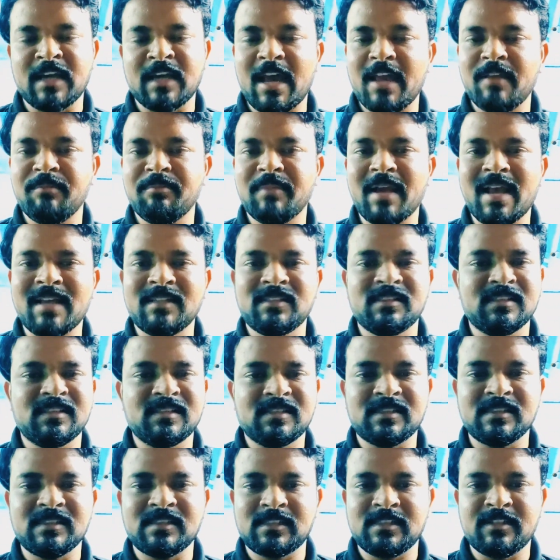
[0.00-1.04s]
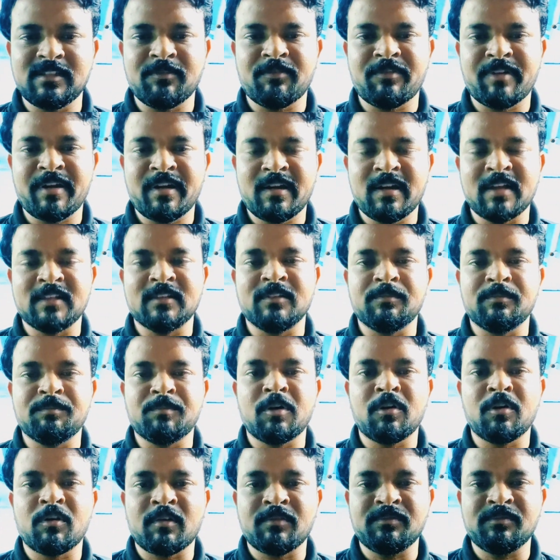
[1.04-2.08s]
The imagination is different and the
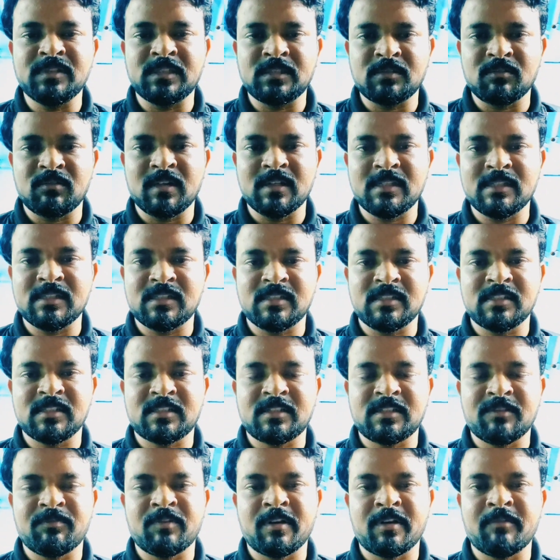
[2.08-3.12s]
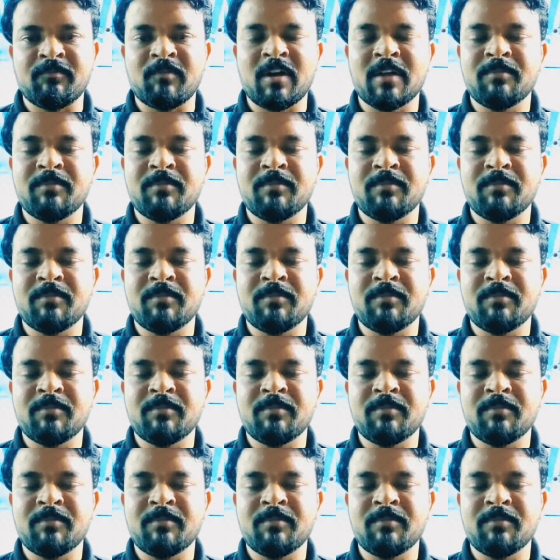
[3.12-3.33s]
power of visualization is different.